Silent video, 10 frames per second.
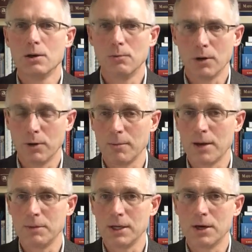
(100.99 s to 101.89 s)
where we
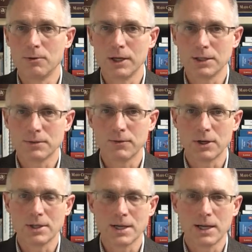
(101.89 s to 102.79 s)
might be going as
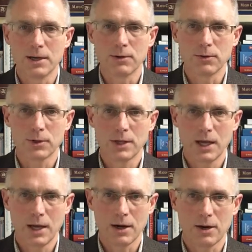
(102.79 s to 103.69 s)
far as a health
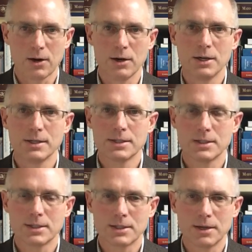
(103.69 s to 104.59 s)
care
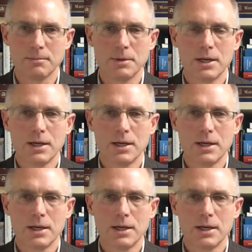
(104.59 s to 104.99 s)
system.